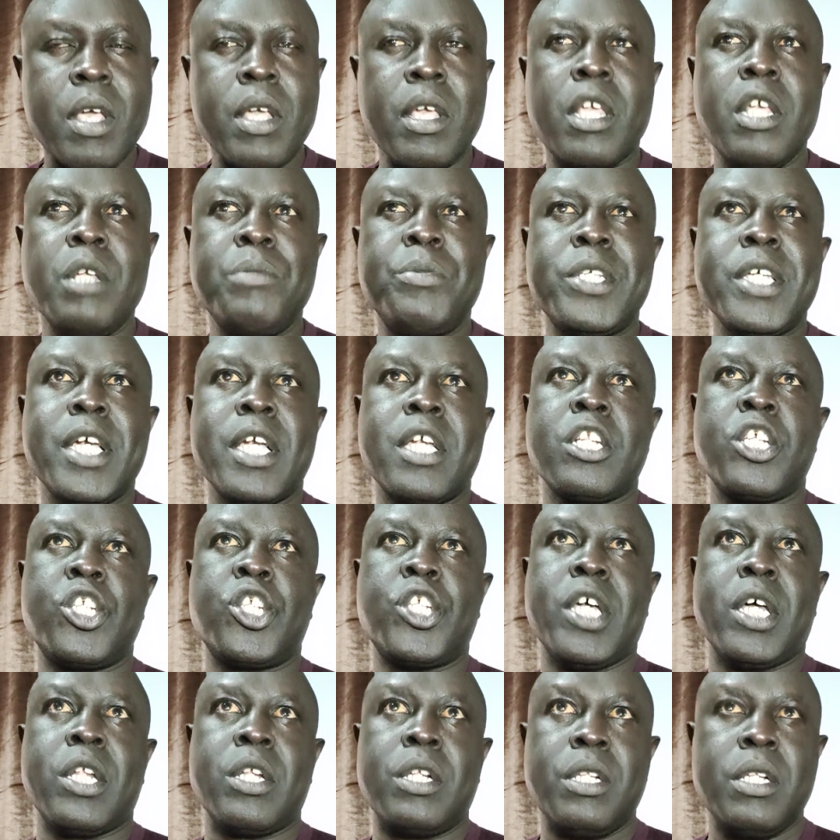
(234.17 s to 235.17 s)
Keep checking the
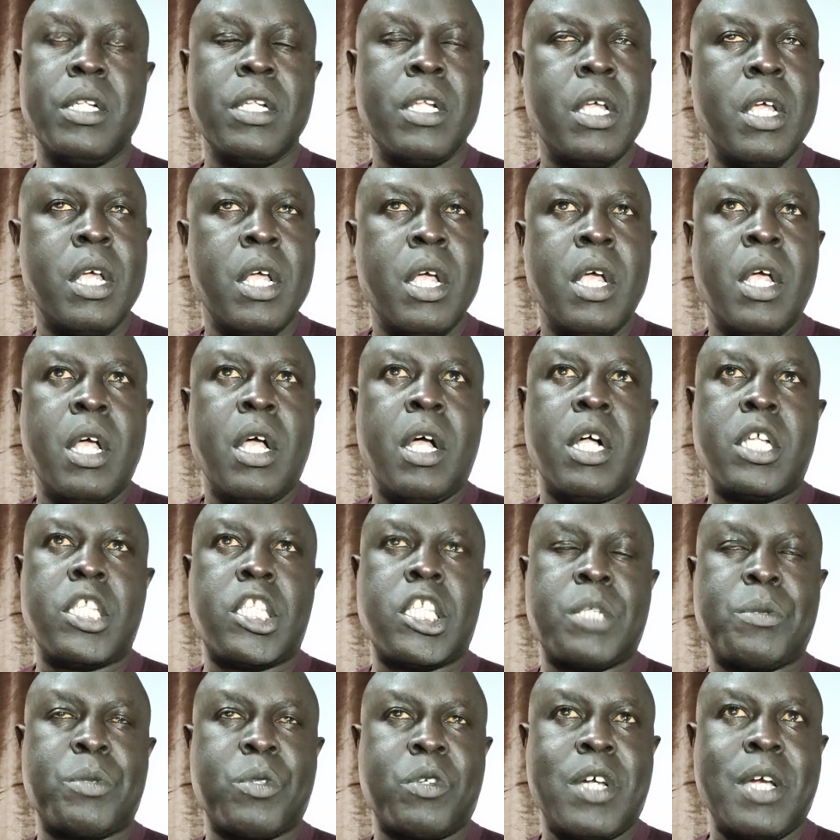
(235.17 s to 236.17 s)
channel,
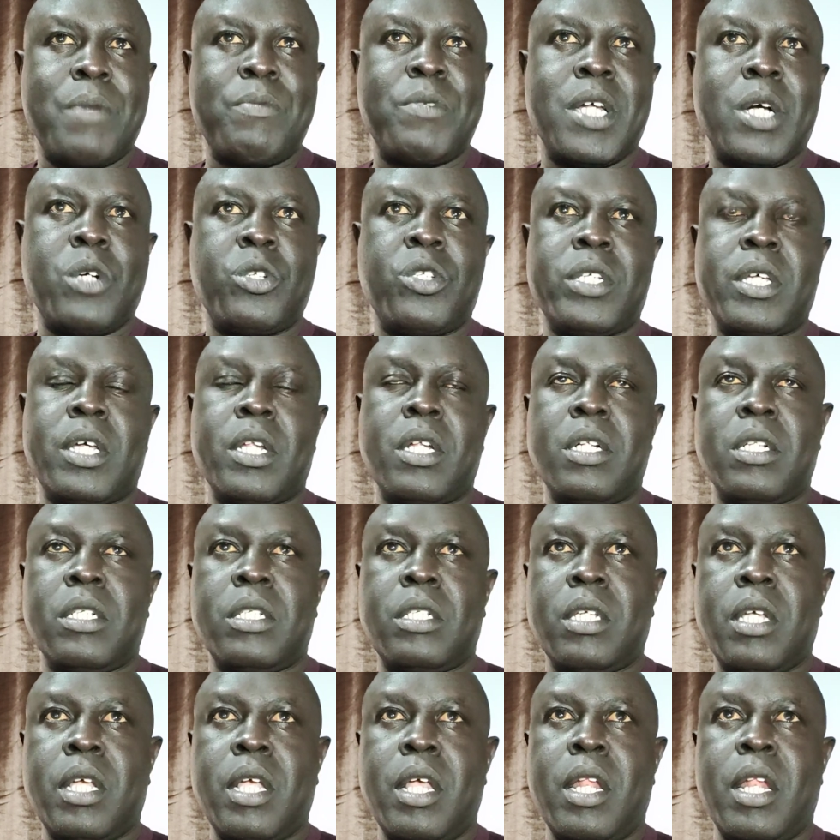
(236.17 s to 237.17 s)
subscribe to our
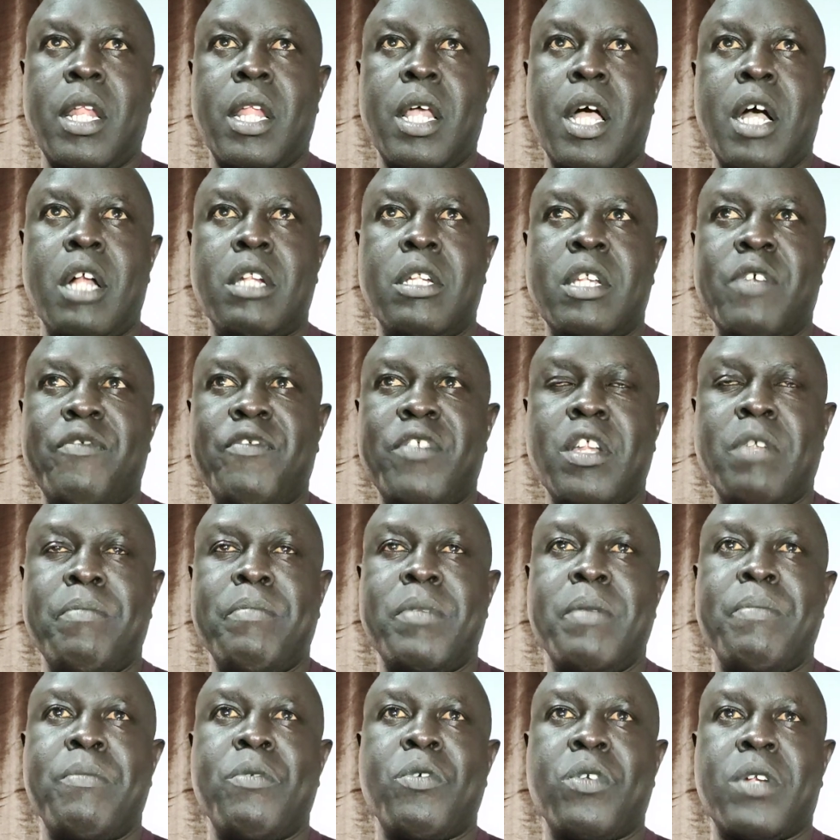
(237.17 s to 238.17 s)
channels, and I'll definitely
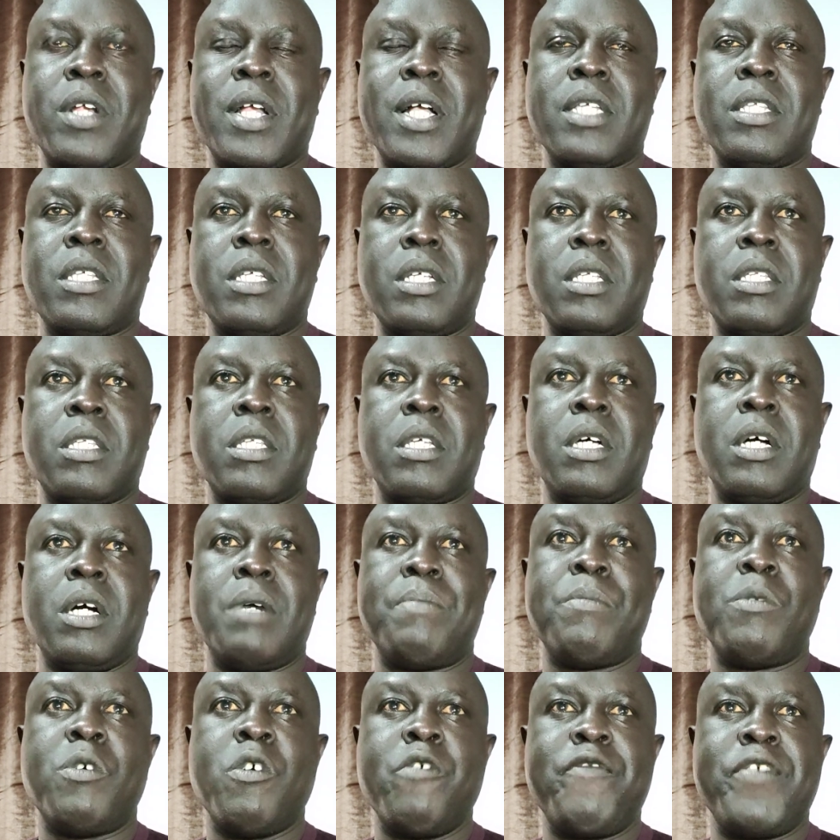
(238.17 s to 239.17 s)
be broadcasting
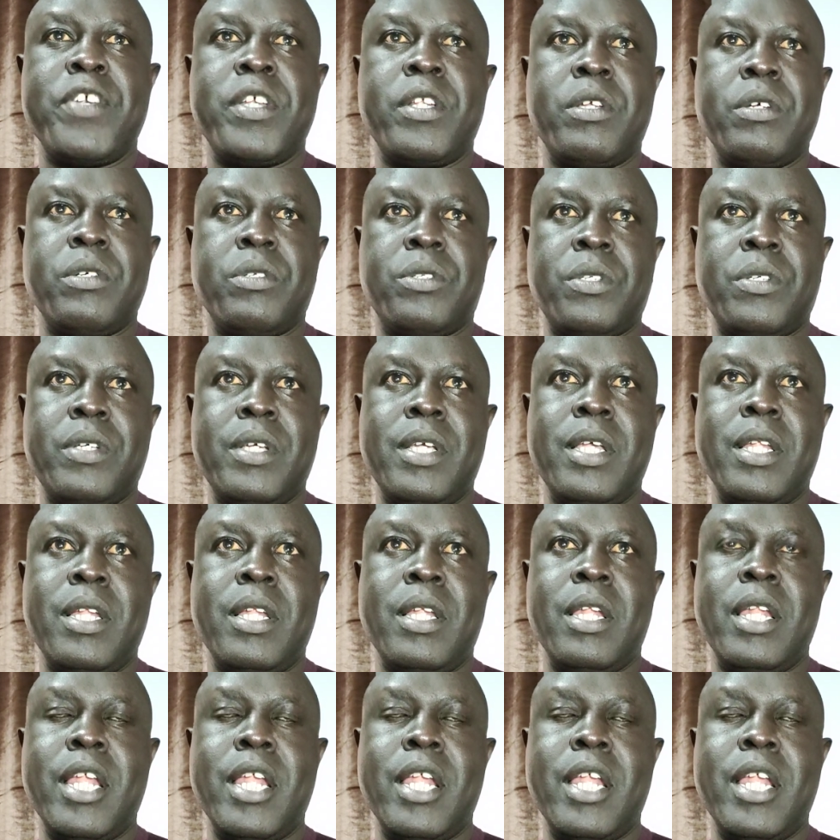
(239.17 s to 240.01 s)
more videos in